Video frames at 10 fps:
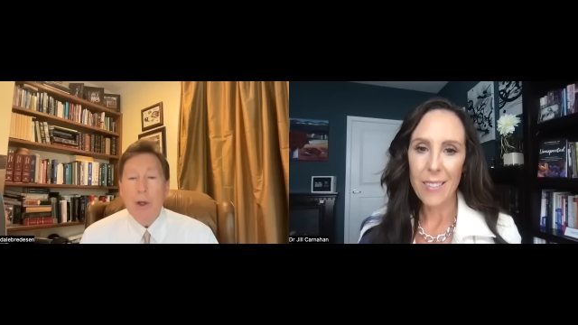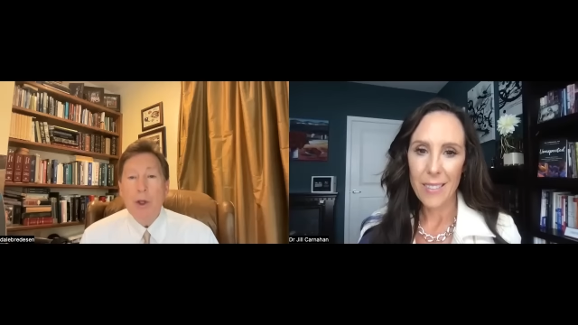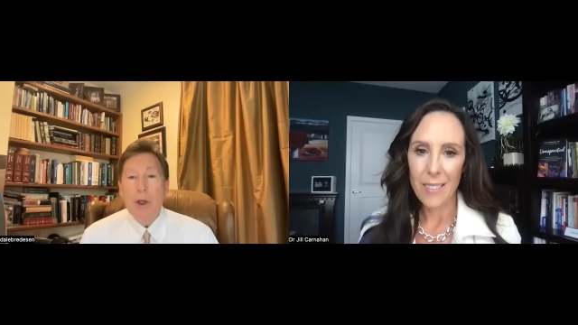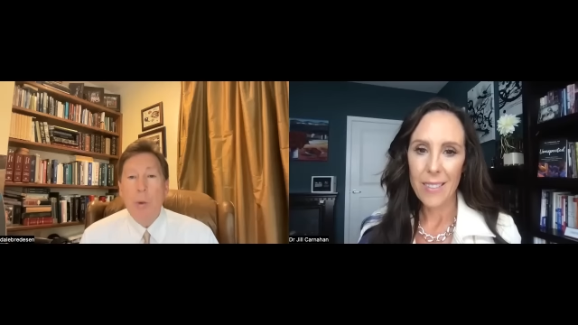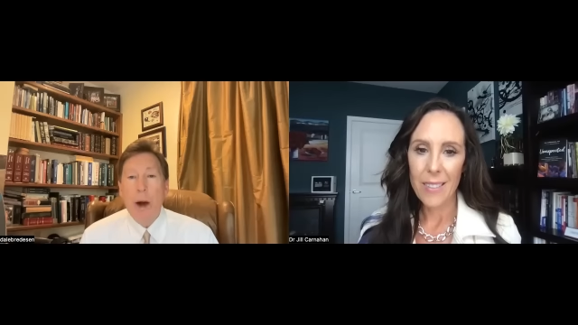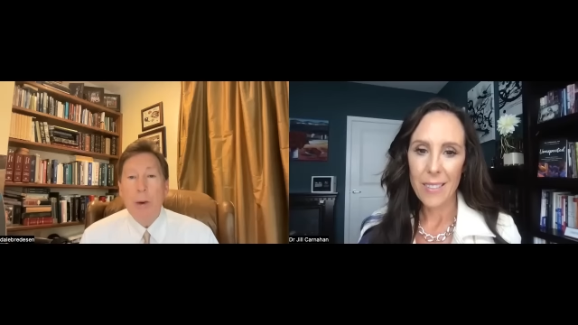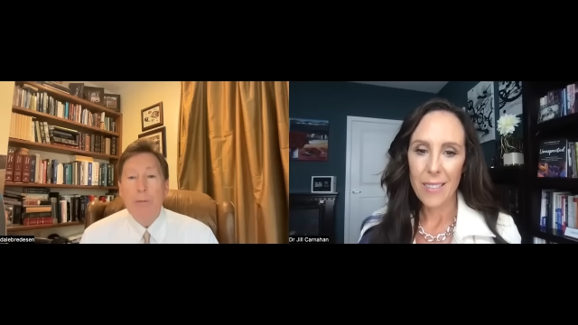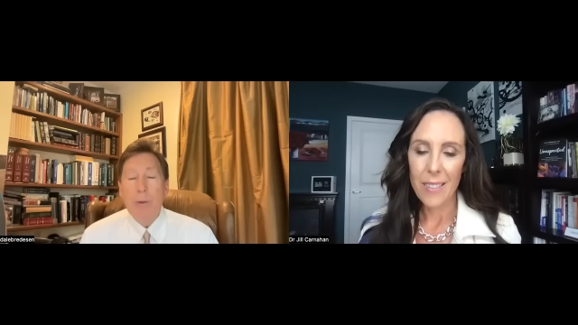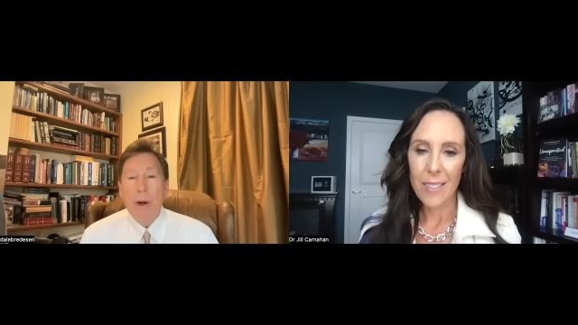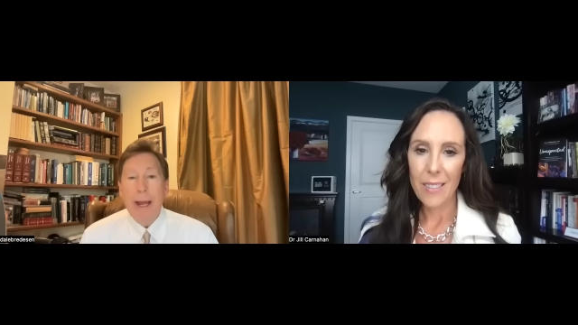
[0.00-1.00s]
Speaker 1: You want to
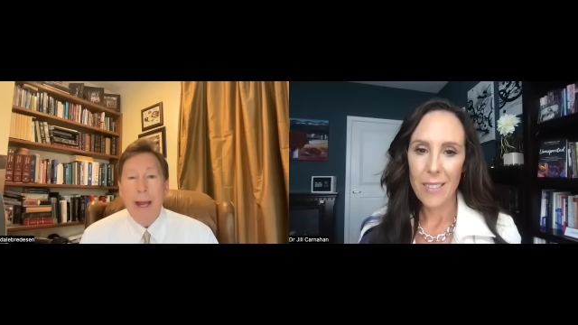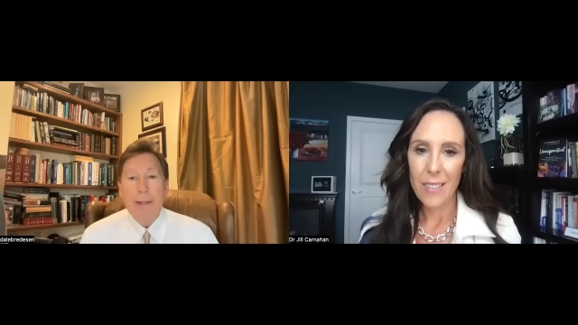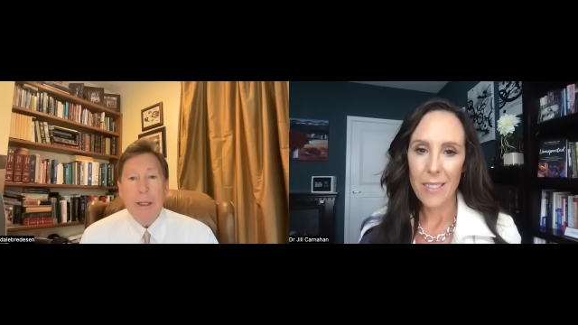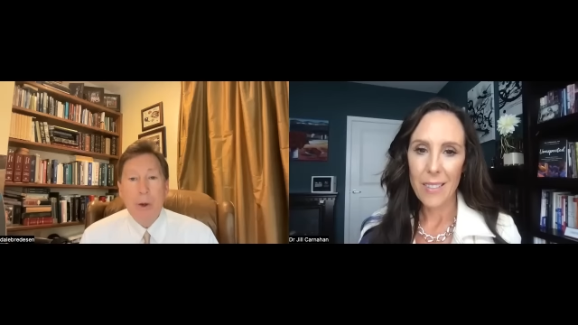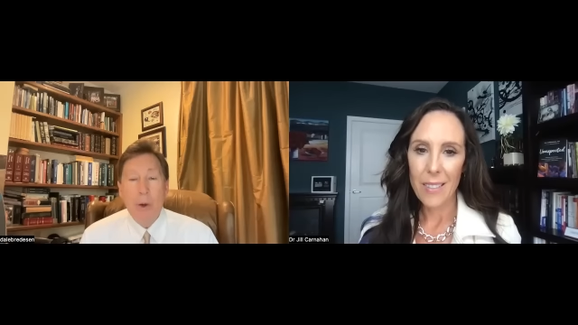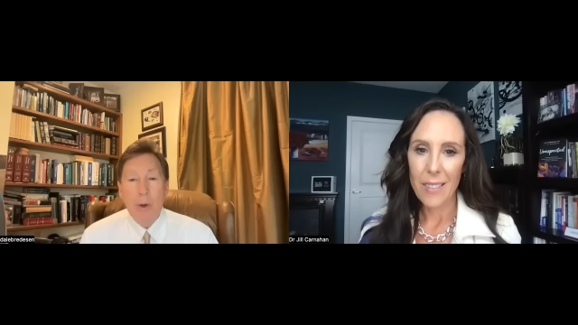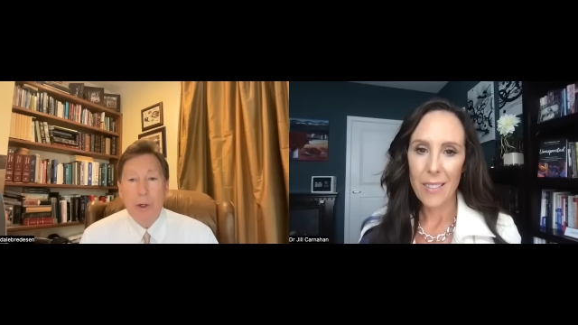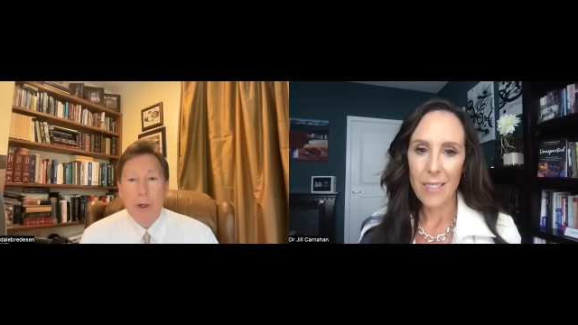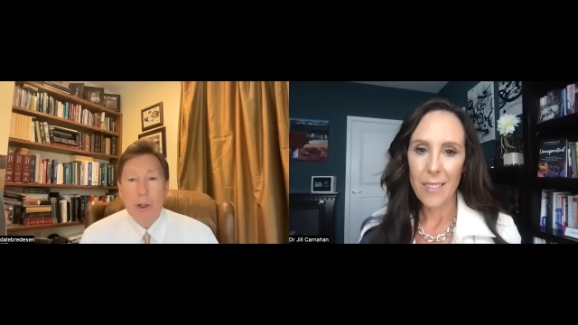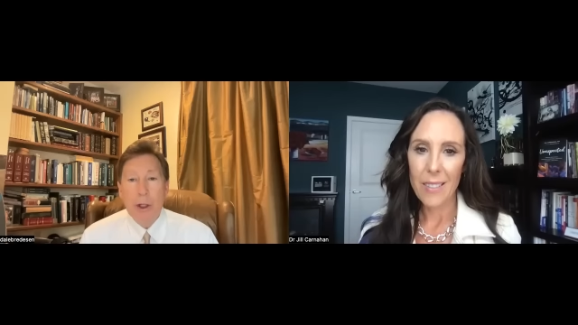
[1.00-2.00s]
avoid
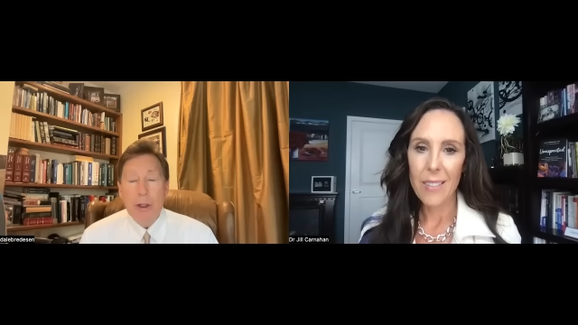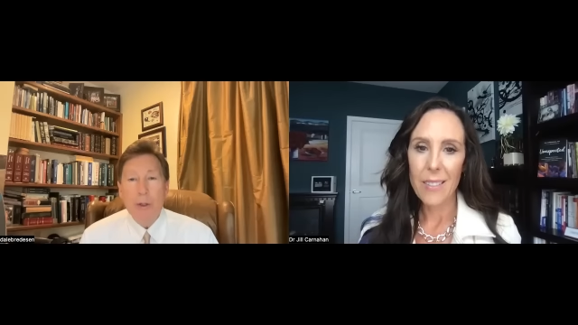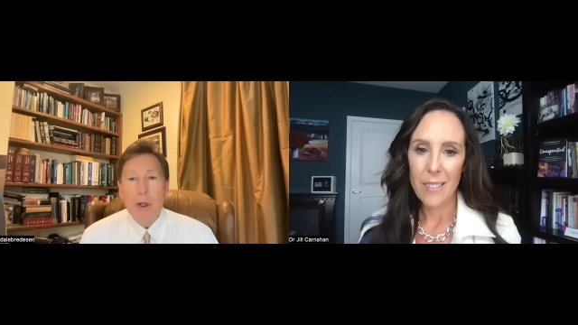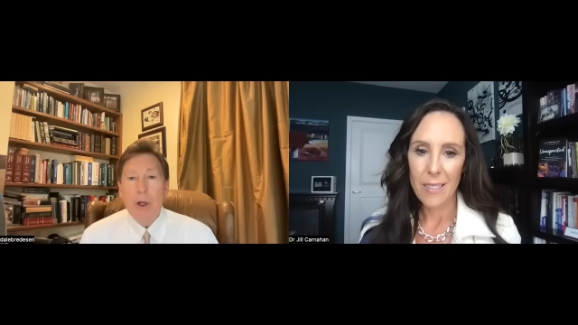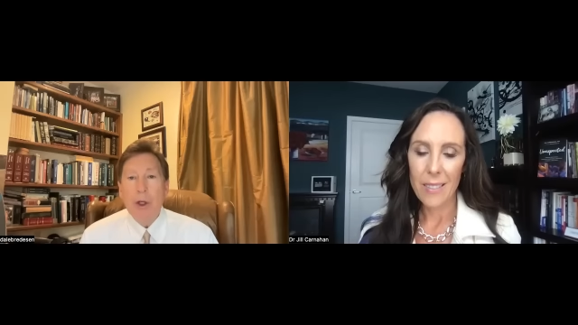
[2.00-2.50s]
anticholinergics.